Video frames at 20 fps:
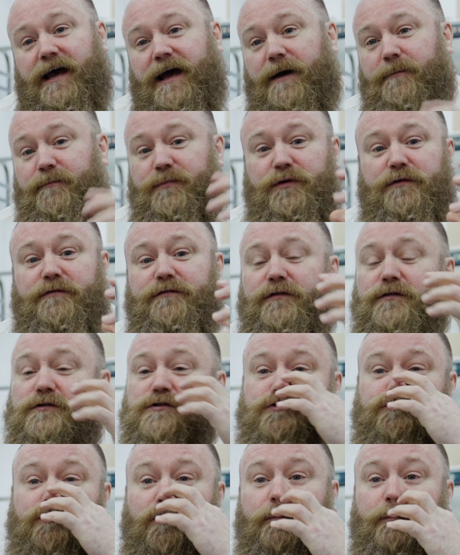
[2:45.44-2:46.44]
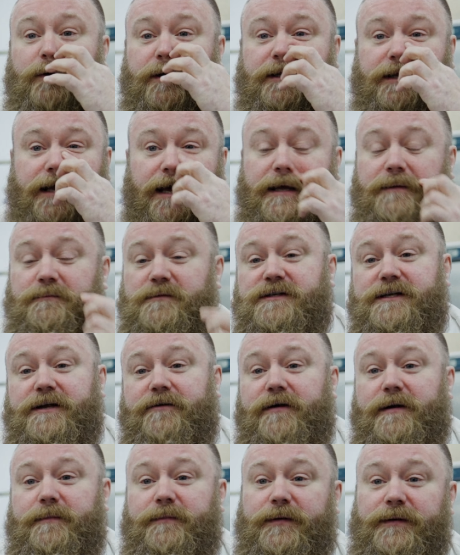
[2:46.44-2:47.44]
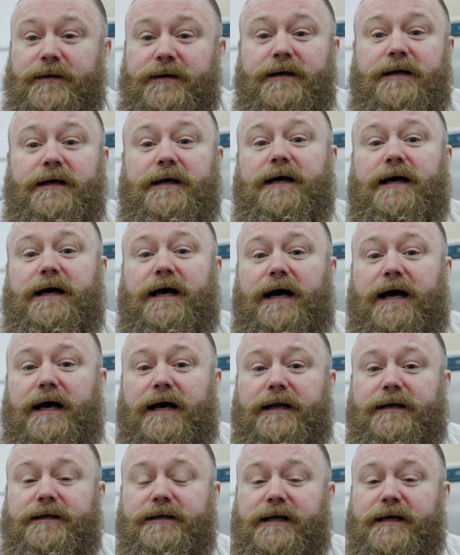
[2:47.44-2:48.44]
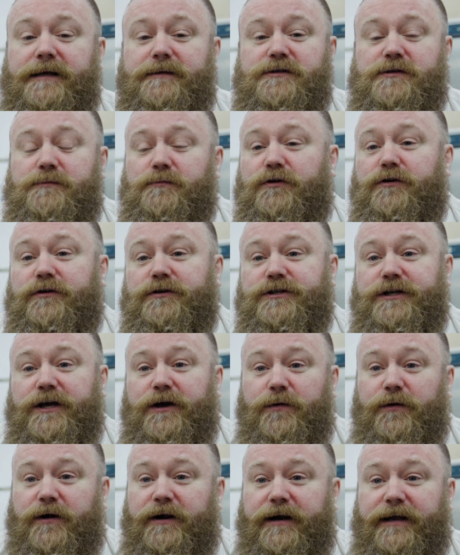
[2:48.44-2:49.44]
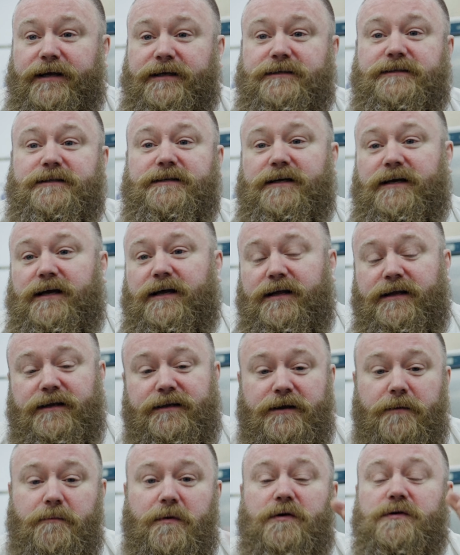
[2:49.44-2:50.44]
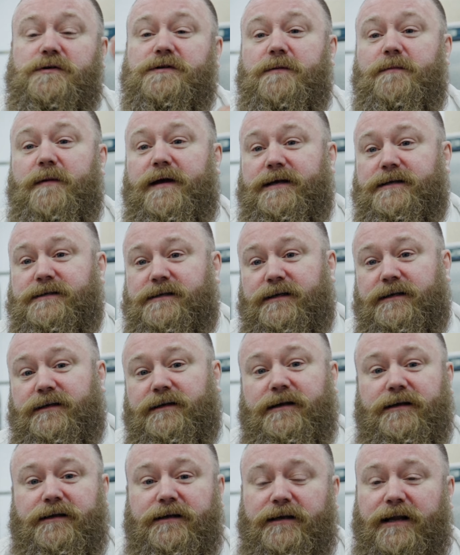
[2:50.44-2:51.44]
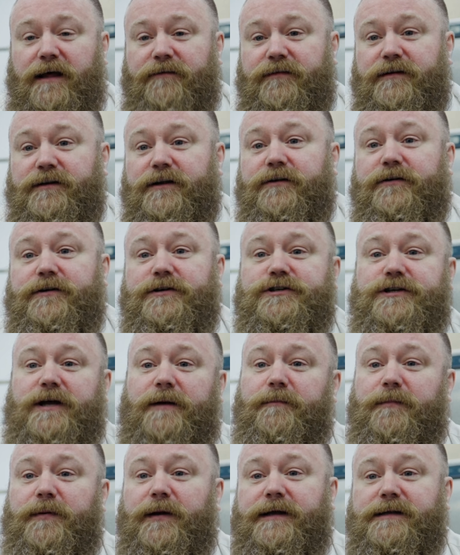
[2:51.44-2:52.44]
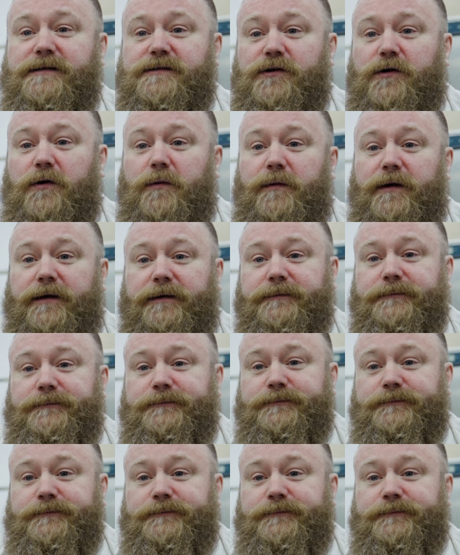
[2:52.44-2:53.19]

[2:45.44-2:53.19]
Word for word: uh, beautiful strawberry um, syrup and uh, some crunchy oat cakes and the most amazing lavender and champagne sorbet.